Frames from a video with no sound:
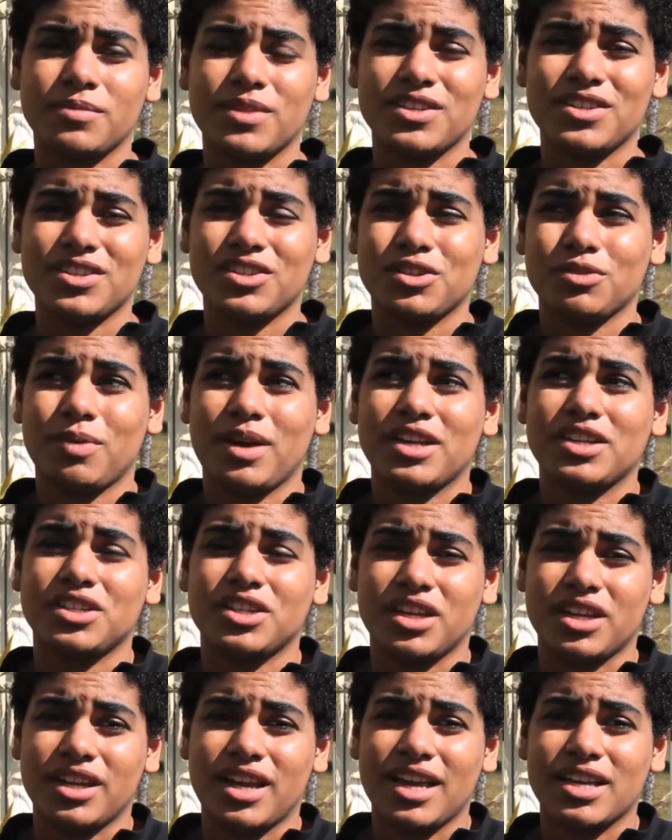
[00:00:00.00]
The
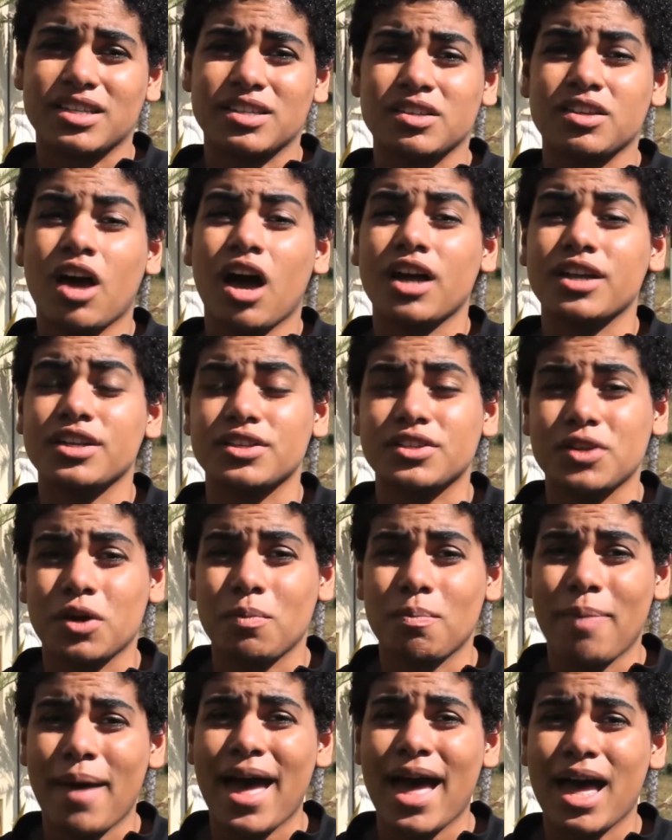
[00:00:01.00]
situation has gotten
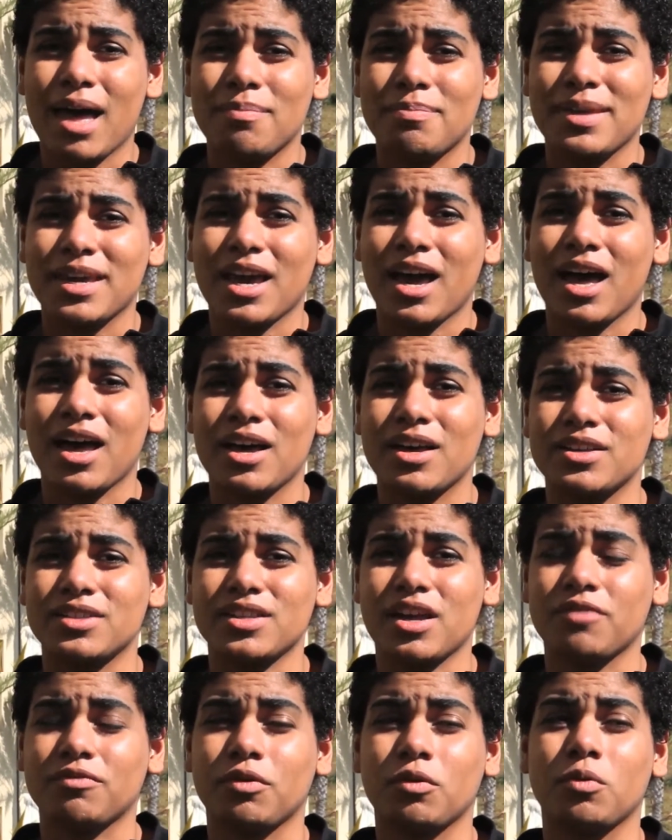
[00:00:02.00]
so bad
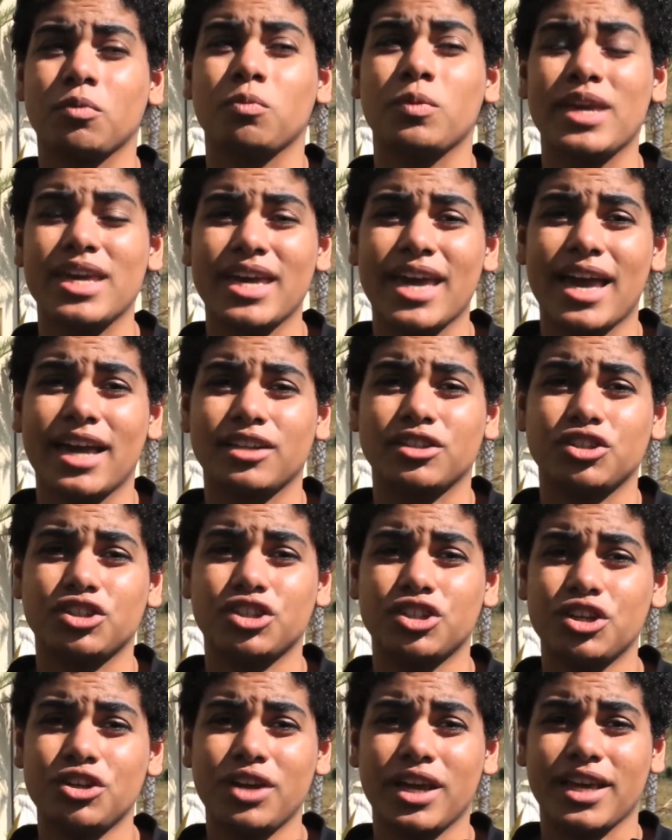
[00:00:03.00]
because of a weekend
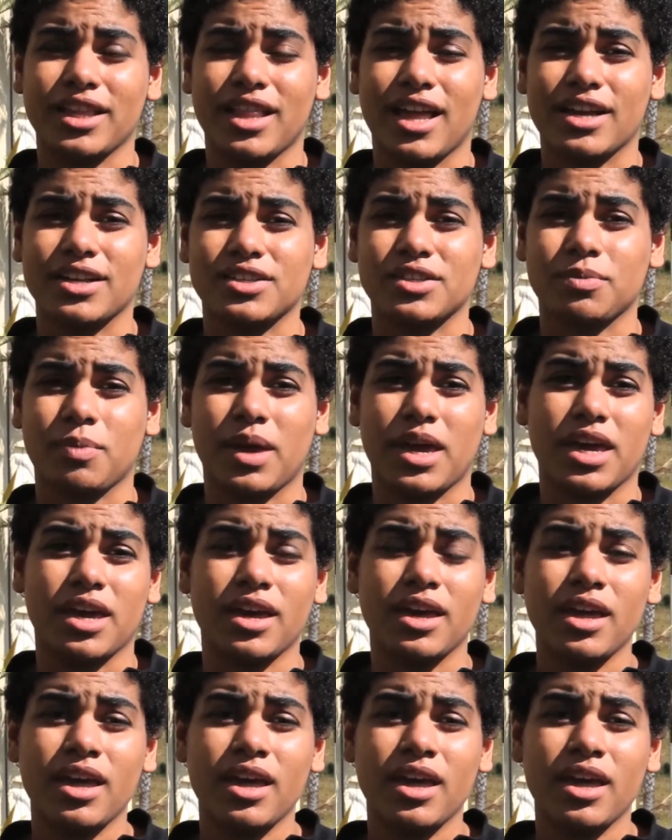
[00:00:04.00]
shooting last week